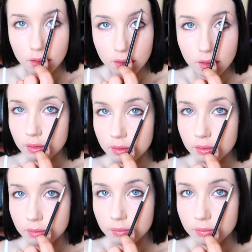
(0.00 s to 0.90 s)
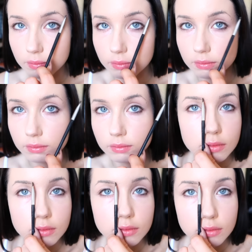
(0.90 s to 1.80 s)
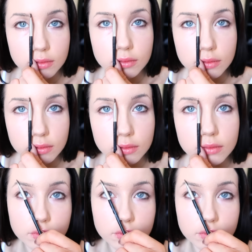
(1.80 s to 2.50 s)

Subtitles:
But before I kind of got the hang of it,